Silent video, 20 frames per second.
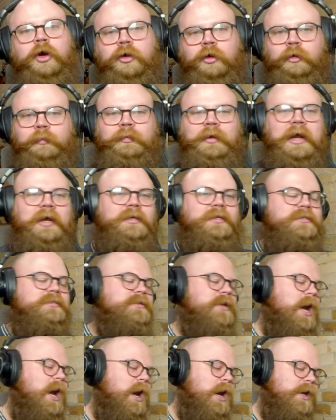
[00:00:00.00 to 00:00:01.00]
cold practice
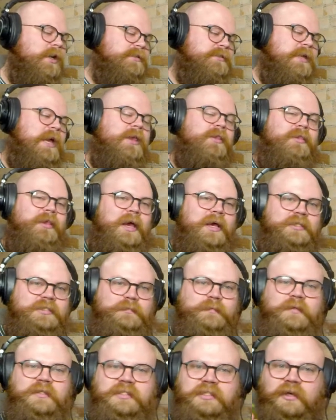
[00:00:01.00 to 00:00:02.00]
nah it's not that
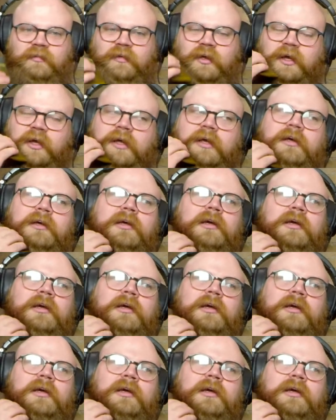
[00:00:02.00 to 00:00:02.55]
specific